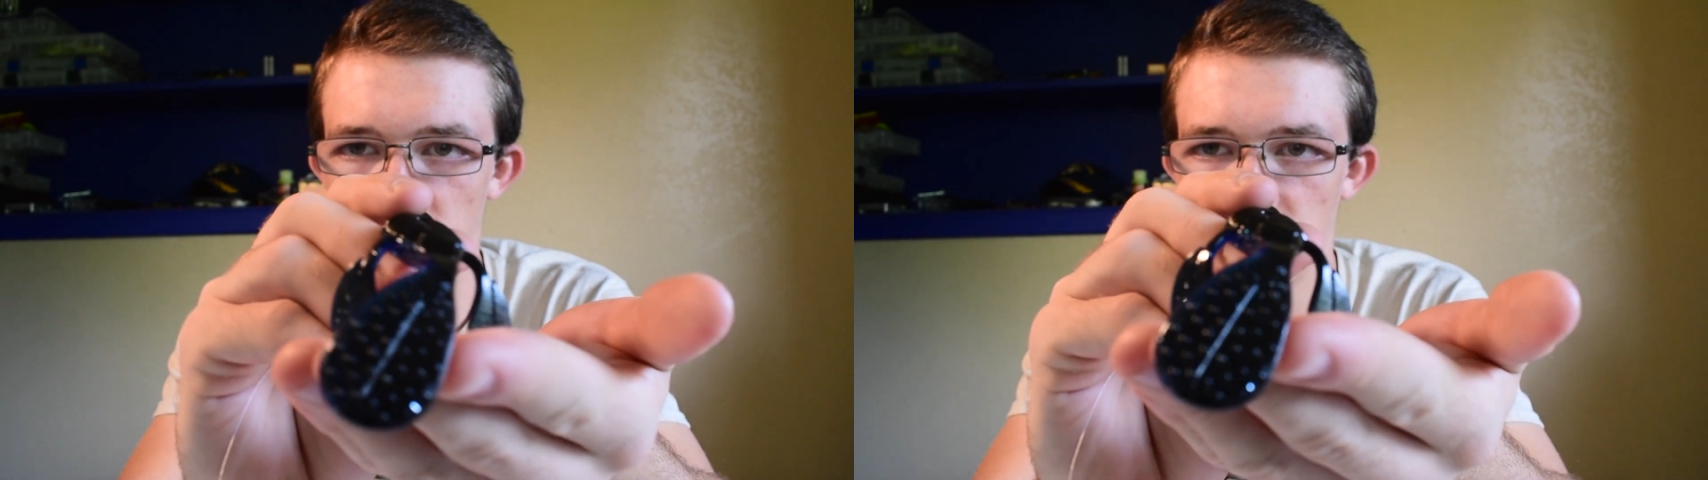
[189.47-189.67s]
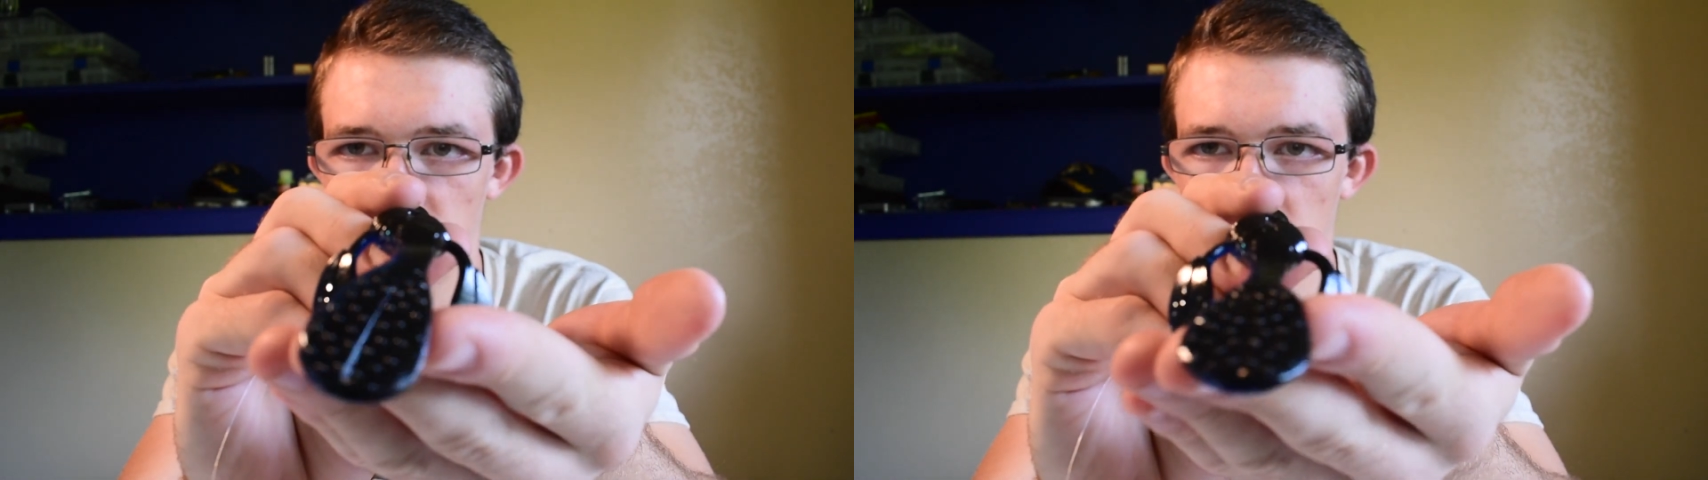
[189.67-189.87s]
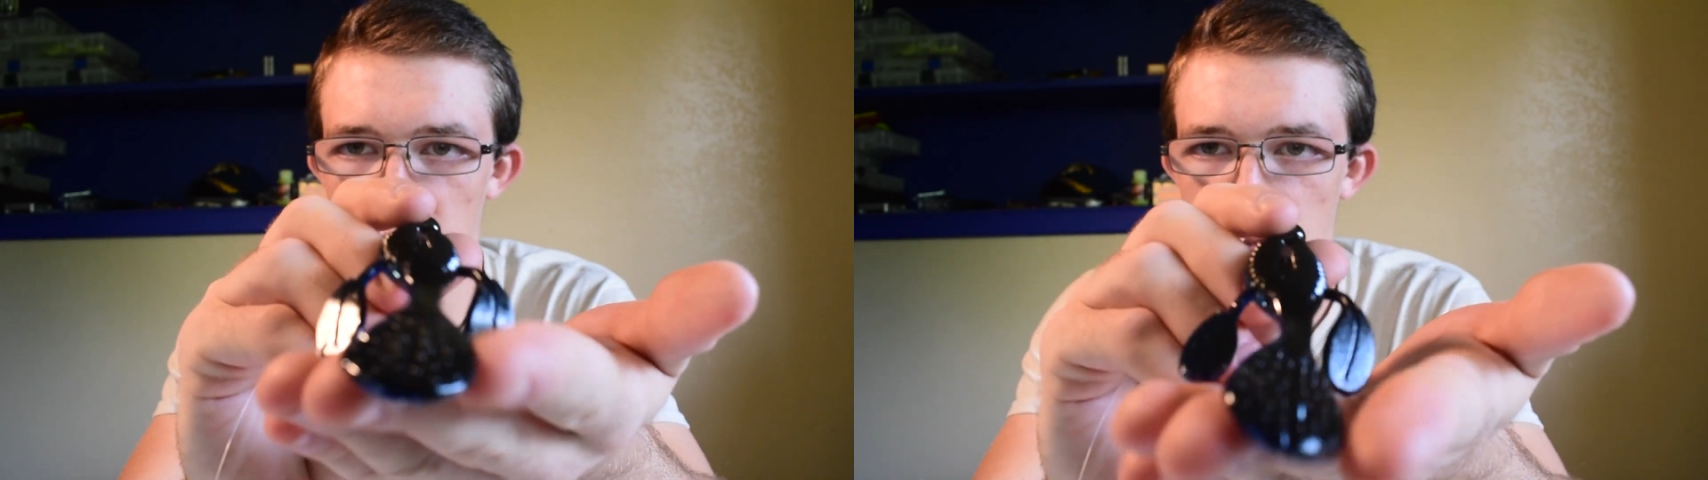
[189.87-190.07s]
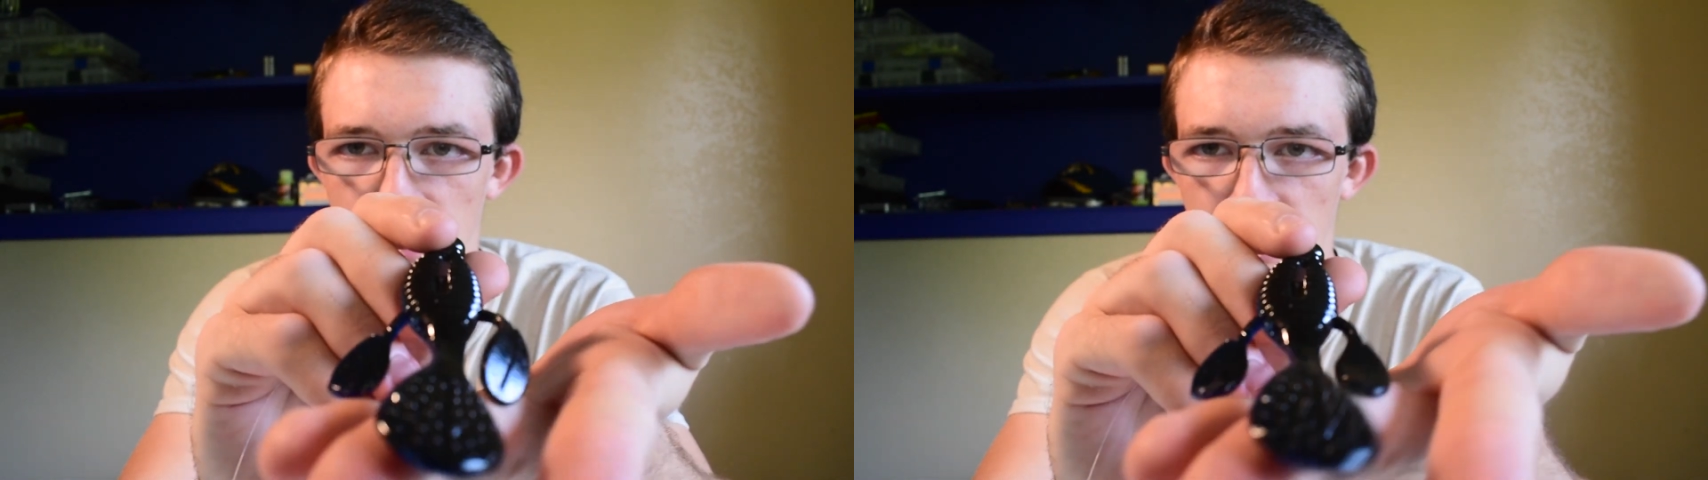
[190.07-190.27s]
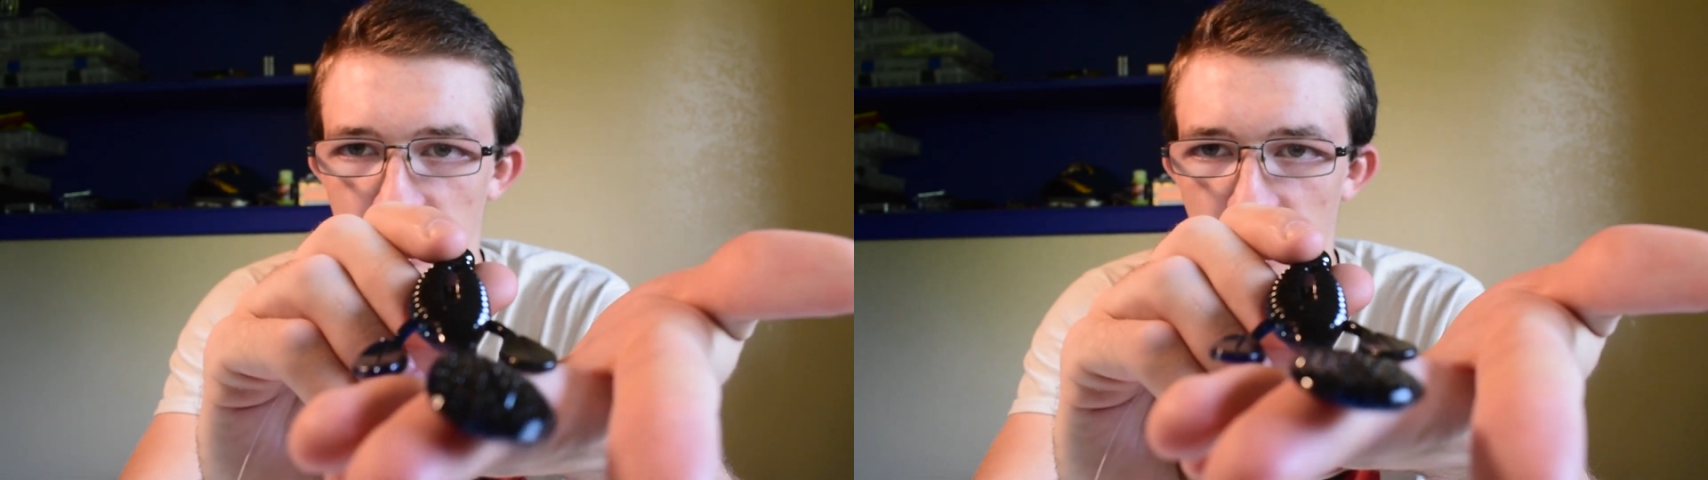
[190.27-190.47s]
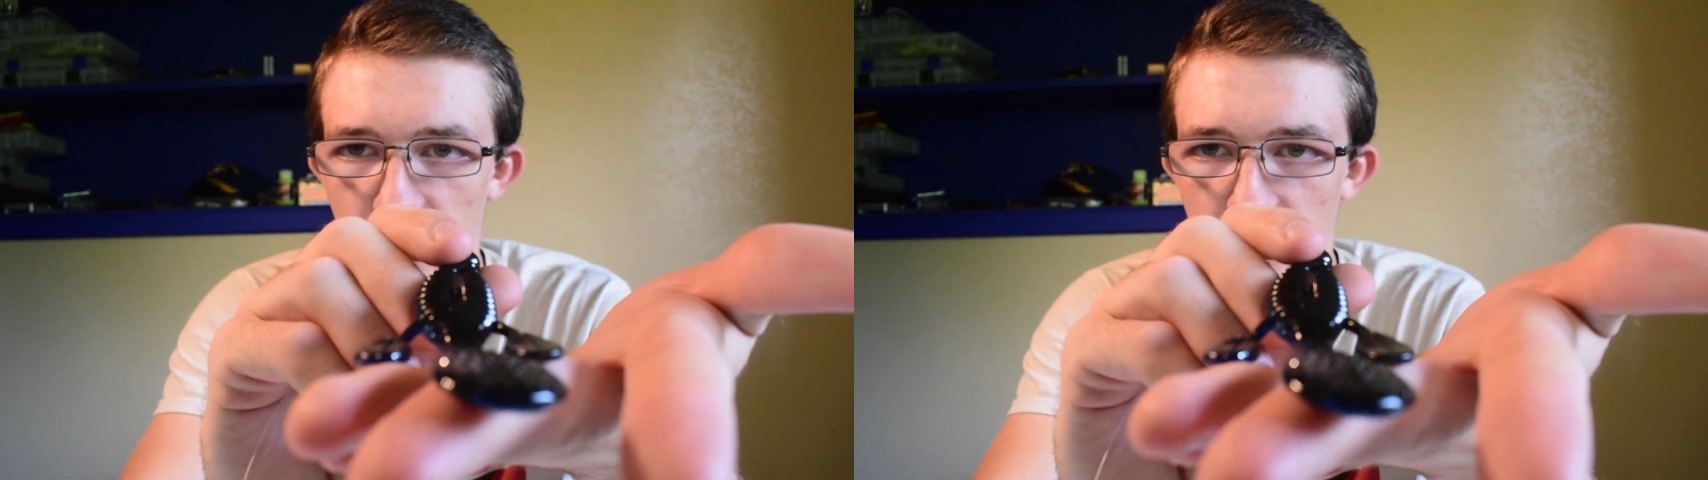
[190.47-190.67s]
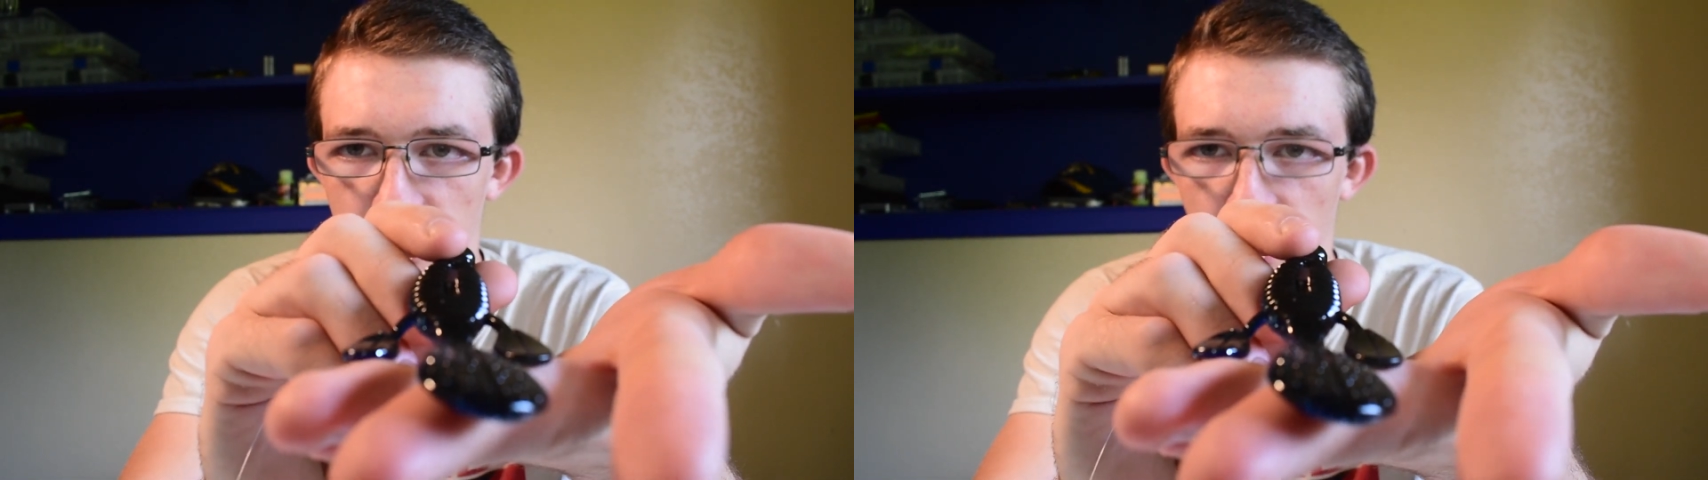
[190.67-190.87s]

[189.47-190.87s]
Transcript: you can easily tell it